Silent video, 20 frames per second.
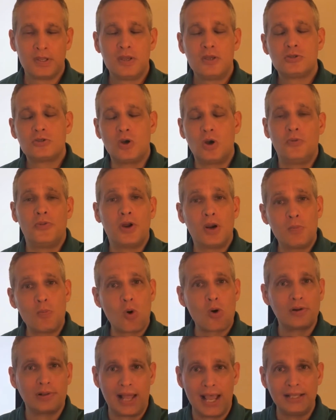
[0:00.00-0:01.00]
So they're
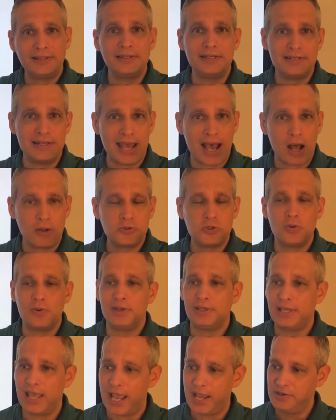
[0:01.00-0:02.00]
more likely now to
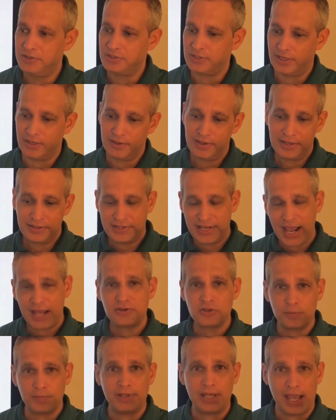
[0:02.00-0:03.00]
engage in
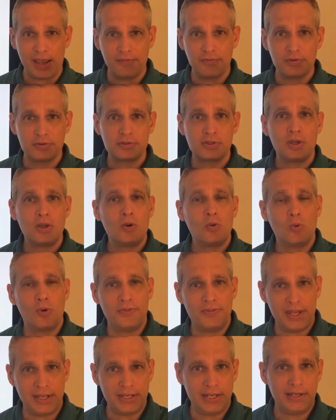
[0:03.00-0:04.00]
tantrum behaviors when
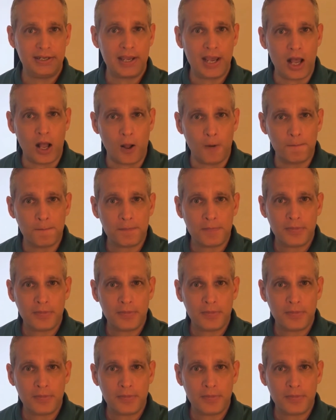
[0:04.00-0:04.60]
they need help.